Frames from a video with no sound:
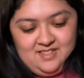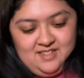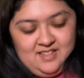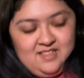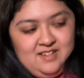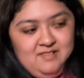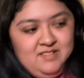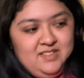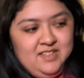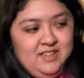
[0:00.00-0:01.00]
I thought it
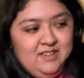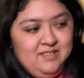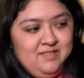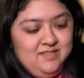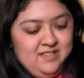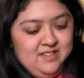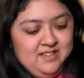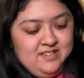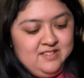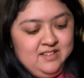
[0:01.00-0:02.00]
was cute.
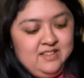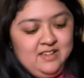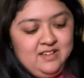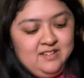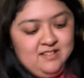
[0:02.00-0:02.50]
Actually I like